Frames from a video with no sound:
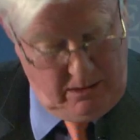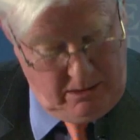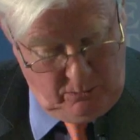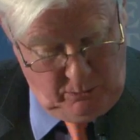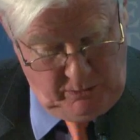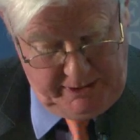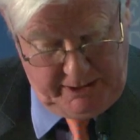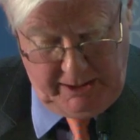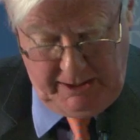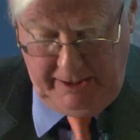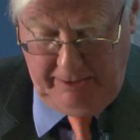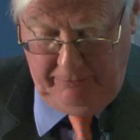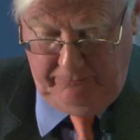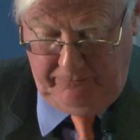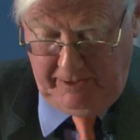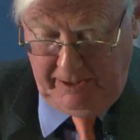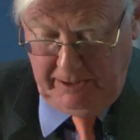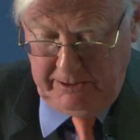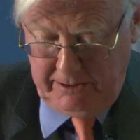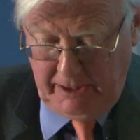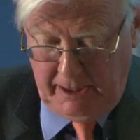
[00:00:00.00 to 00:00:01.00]
We can
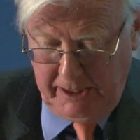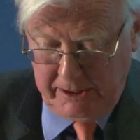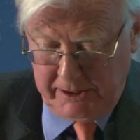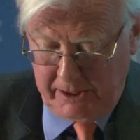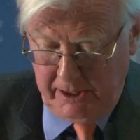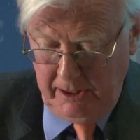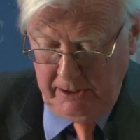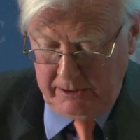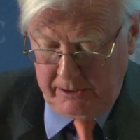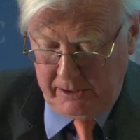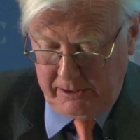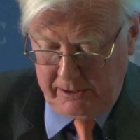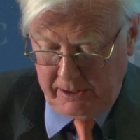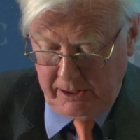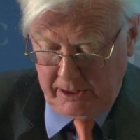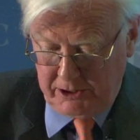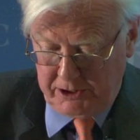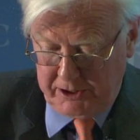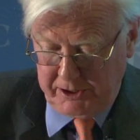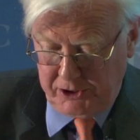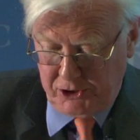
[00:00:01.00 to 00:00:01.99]
invent assets,
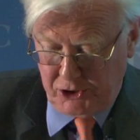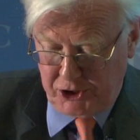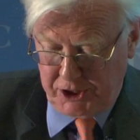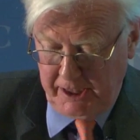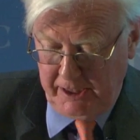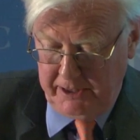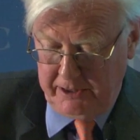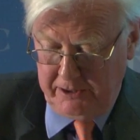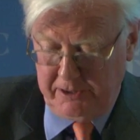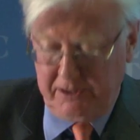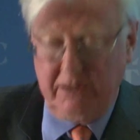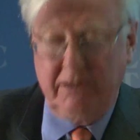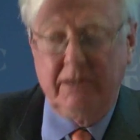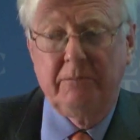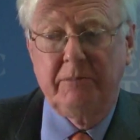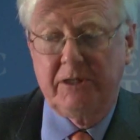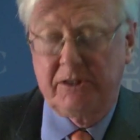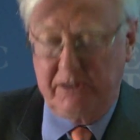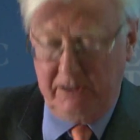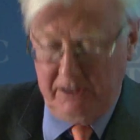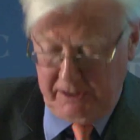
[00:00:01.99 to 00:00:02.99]
such as shares in the
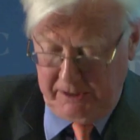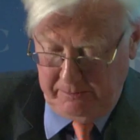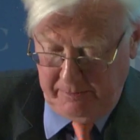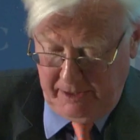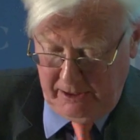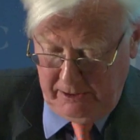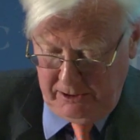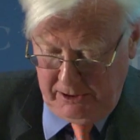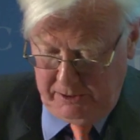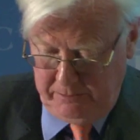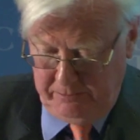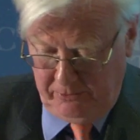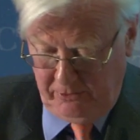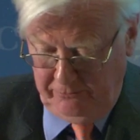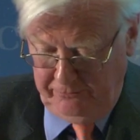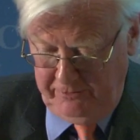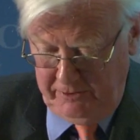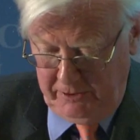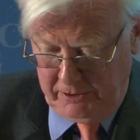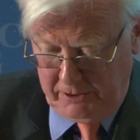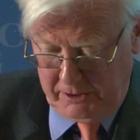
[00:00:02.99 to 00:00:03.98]
businessman's
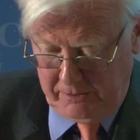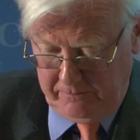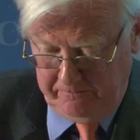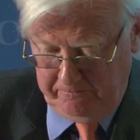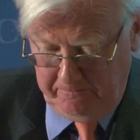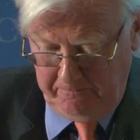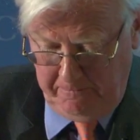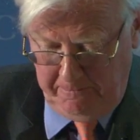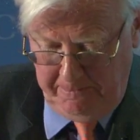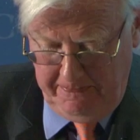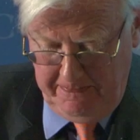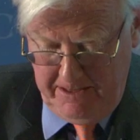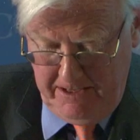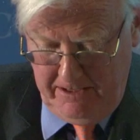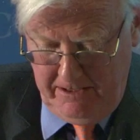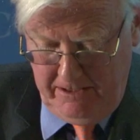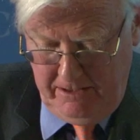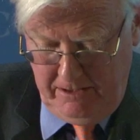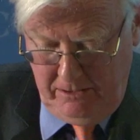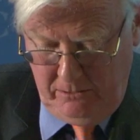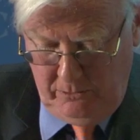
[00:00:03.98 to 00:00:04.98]
profits,
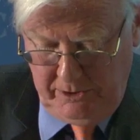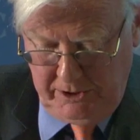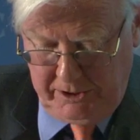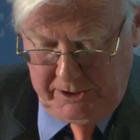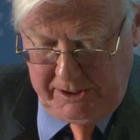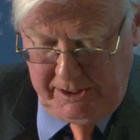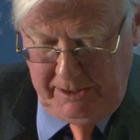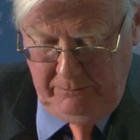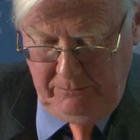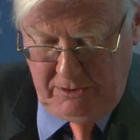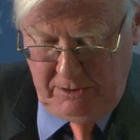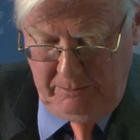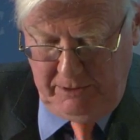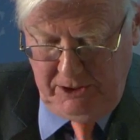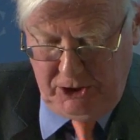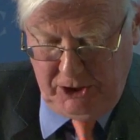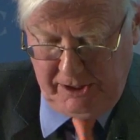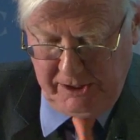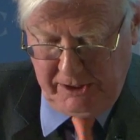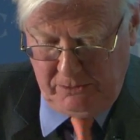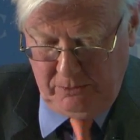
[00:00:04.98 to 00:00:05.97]
which seem to be
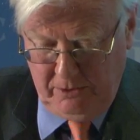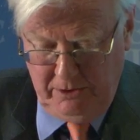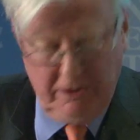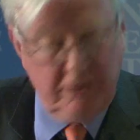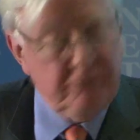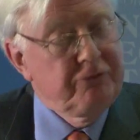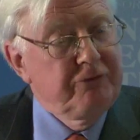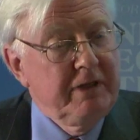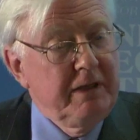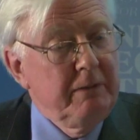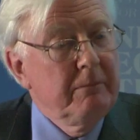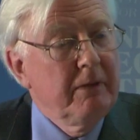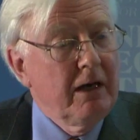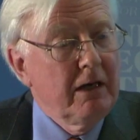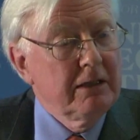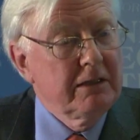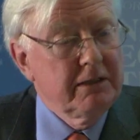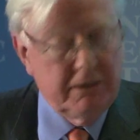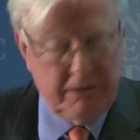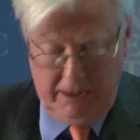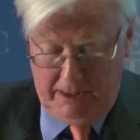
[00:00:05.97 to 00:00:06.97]
just what the free
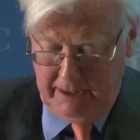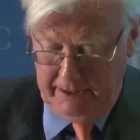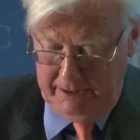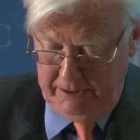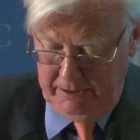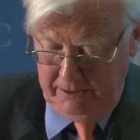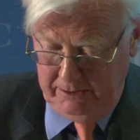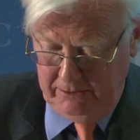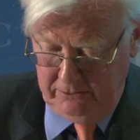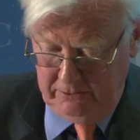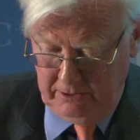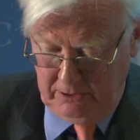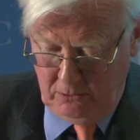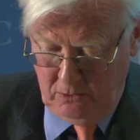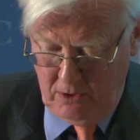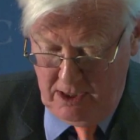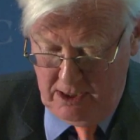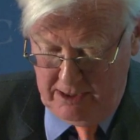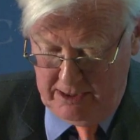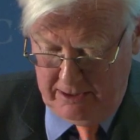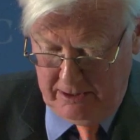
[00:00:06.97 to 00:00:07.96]
market ideal
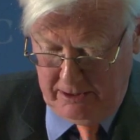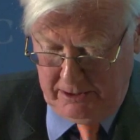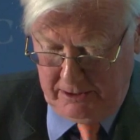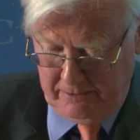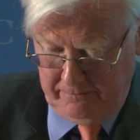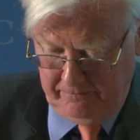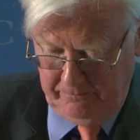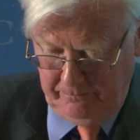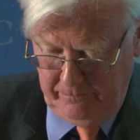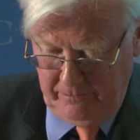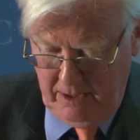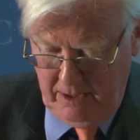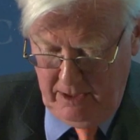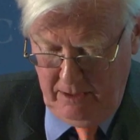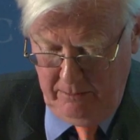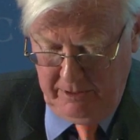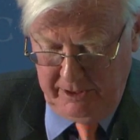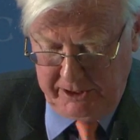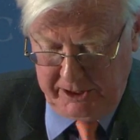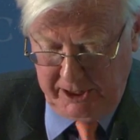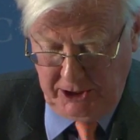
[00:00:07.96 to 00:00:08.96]
requires.
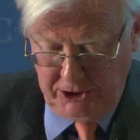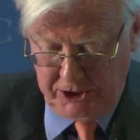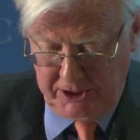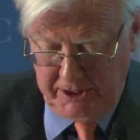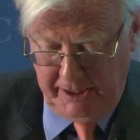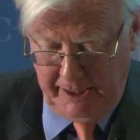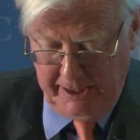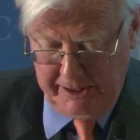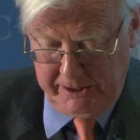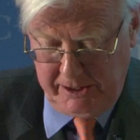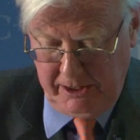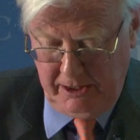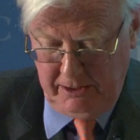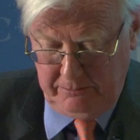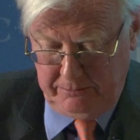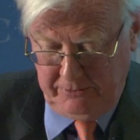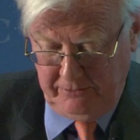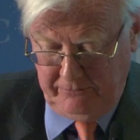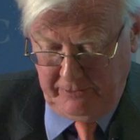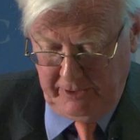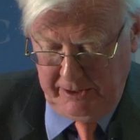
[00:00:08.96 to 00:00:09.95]
But such an
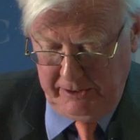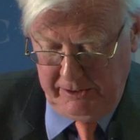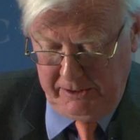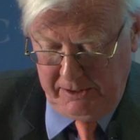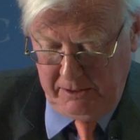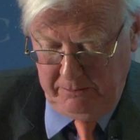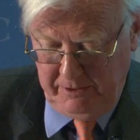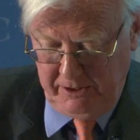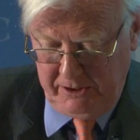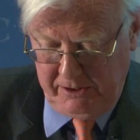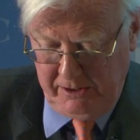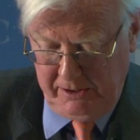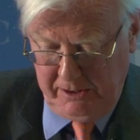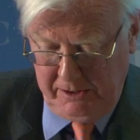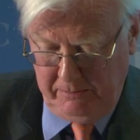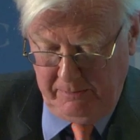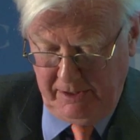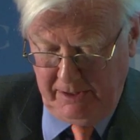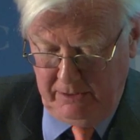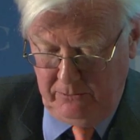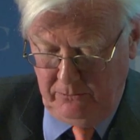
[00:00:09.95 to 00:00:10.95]
asset provides the
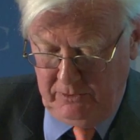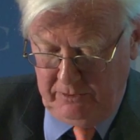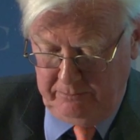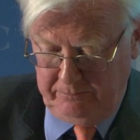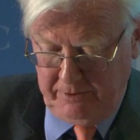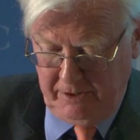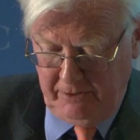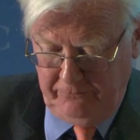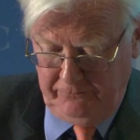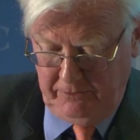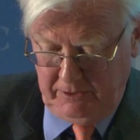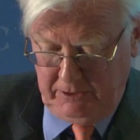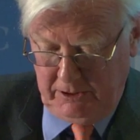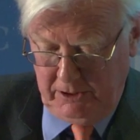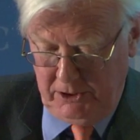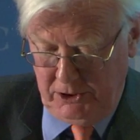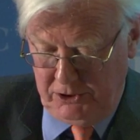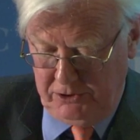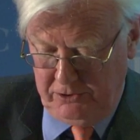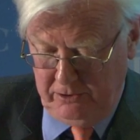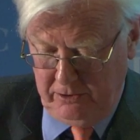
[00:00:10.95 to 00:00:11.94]
businessman with perfect
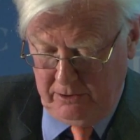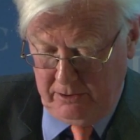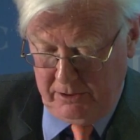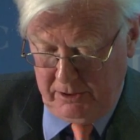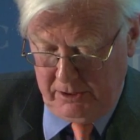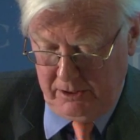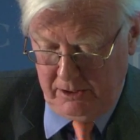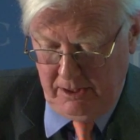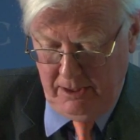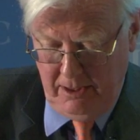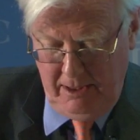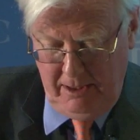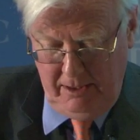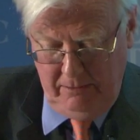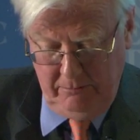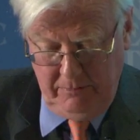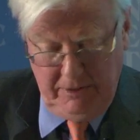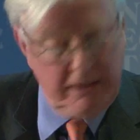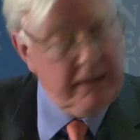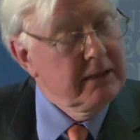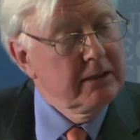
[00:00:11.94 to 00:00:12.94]
insurance
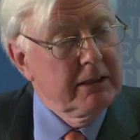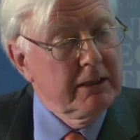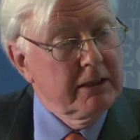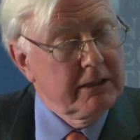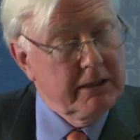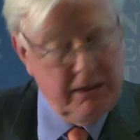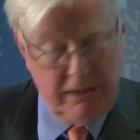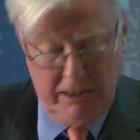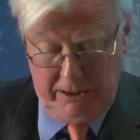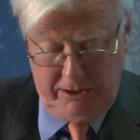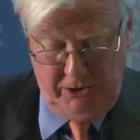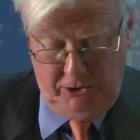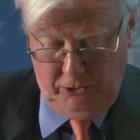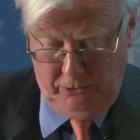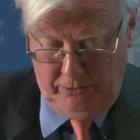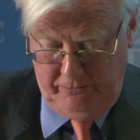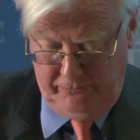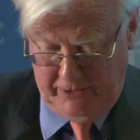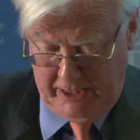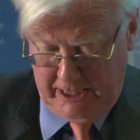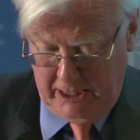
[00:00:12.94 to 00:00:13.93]
meaning that he has
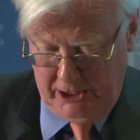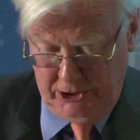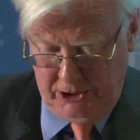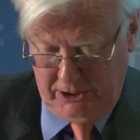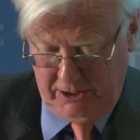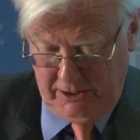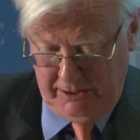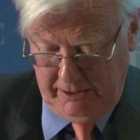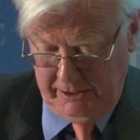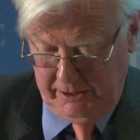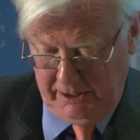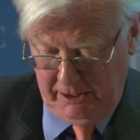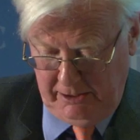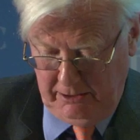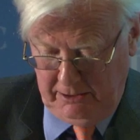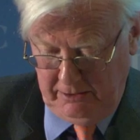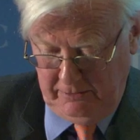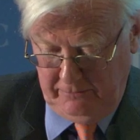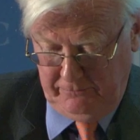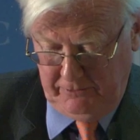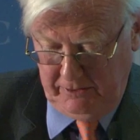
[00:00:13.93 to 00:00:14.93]
no financial
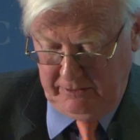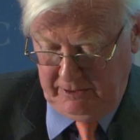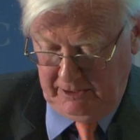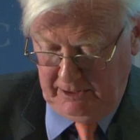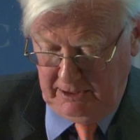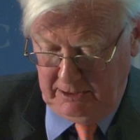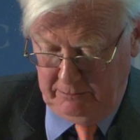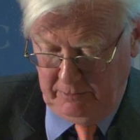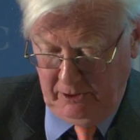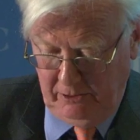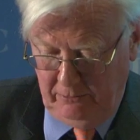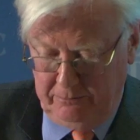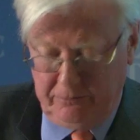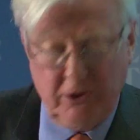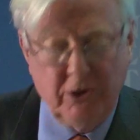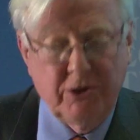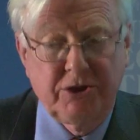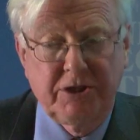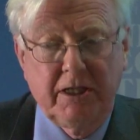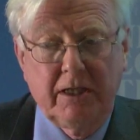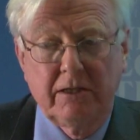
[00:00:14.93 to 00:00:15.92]
incentive to think about
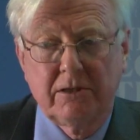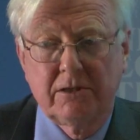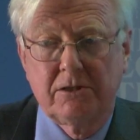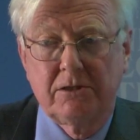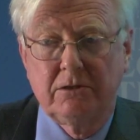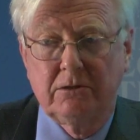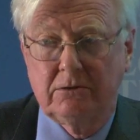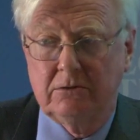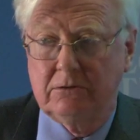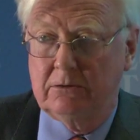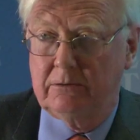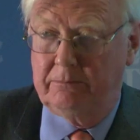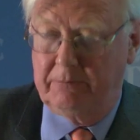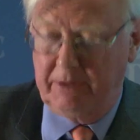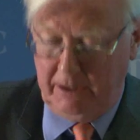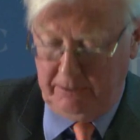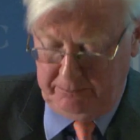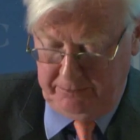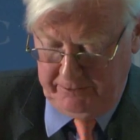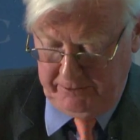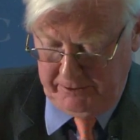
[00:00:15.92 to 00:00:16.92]
projects to good
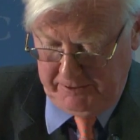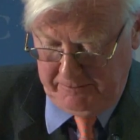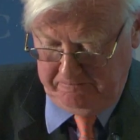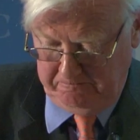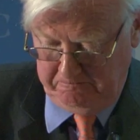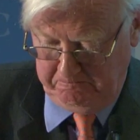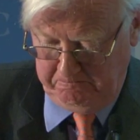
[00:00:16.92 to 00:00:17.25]
purpose.